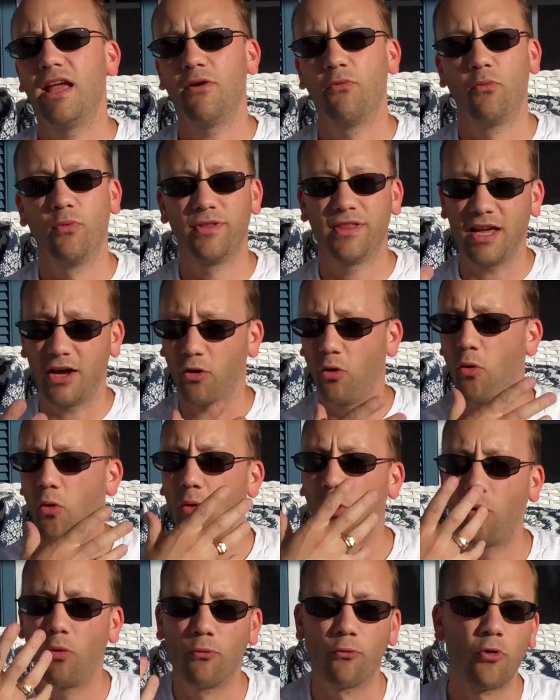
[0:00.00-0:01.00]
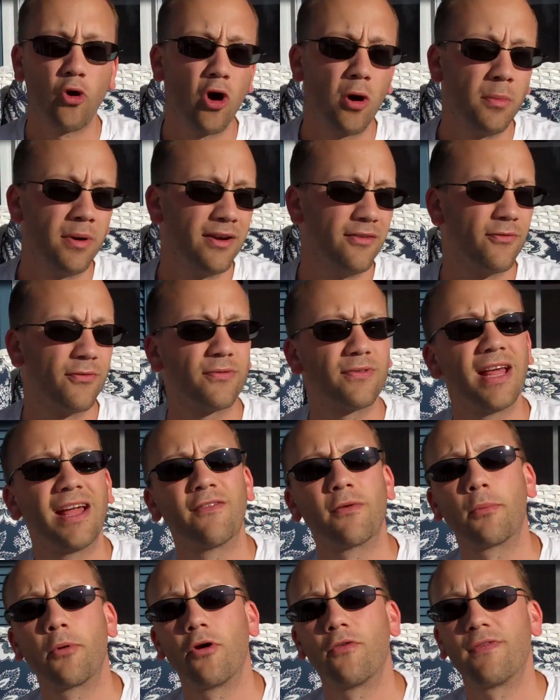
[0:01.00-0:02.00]
with that whole aroma and
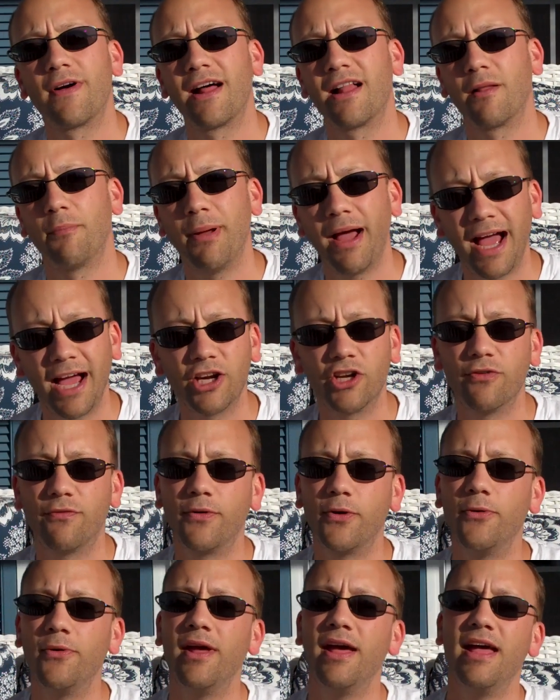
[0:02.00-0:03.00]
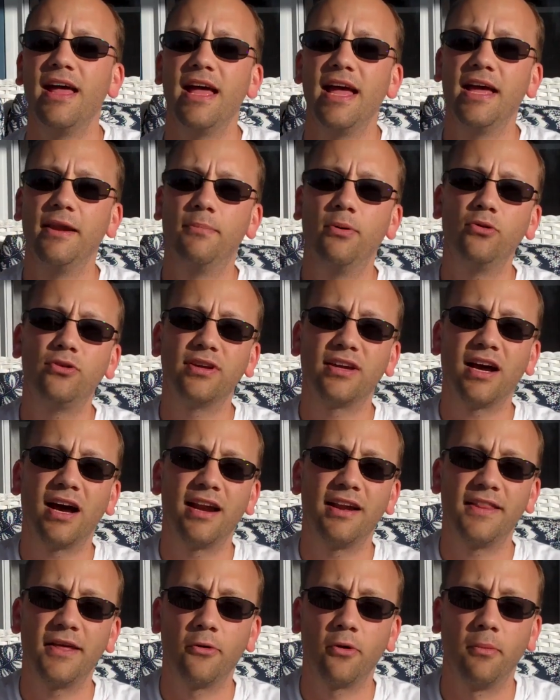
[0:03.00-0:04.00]
flavor profile of passion fruit. In Punta
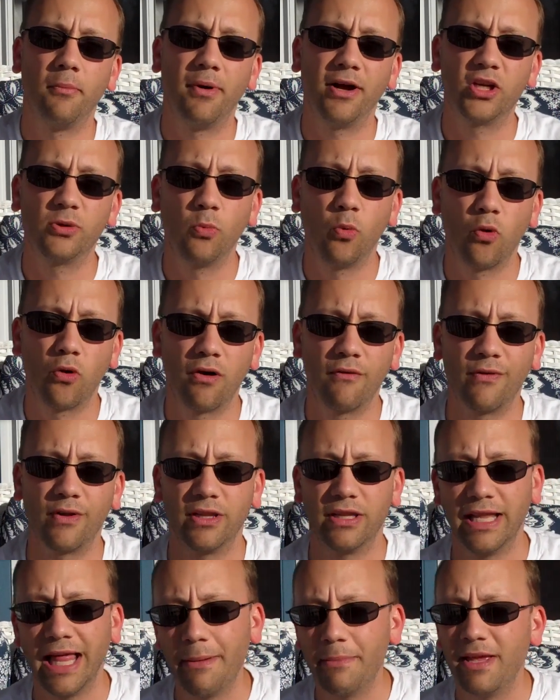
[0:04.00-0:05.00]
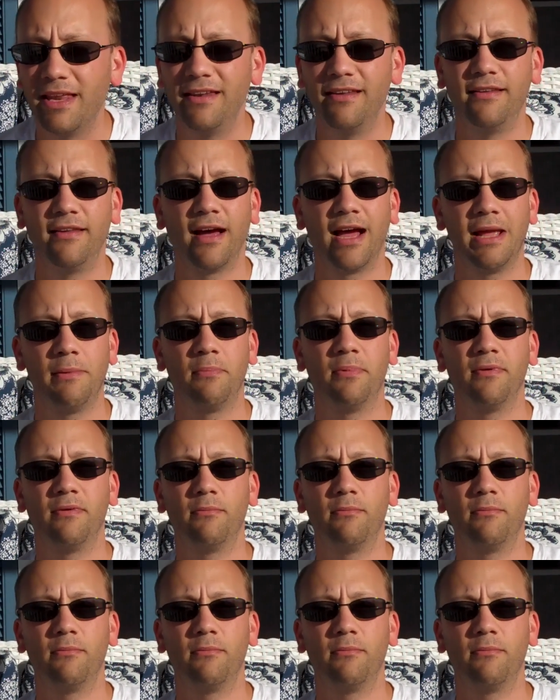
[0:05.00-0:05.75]
Cana, they were much more of a lemon type